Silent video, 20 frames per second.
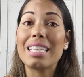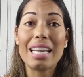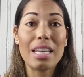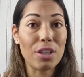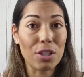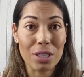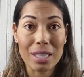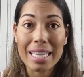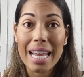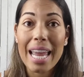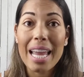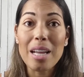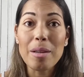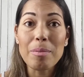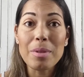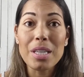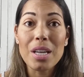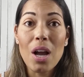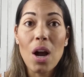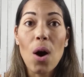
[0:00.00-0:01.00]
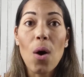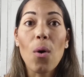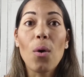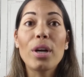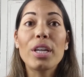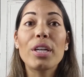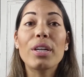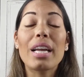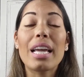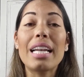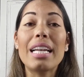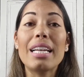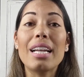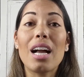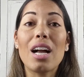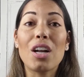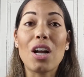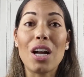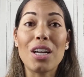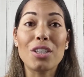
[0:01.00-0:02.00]
either scammed or you're getting
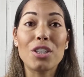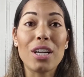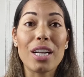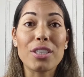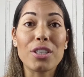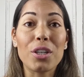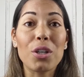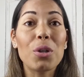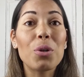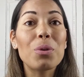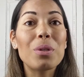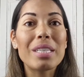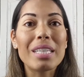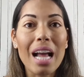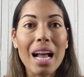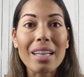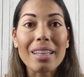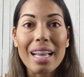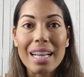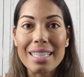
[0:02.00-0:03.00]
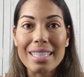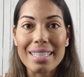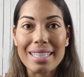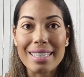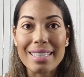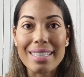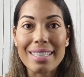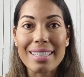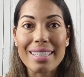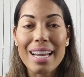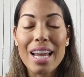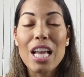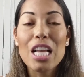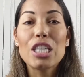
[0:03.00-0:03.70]
a contractor who's not licensed.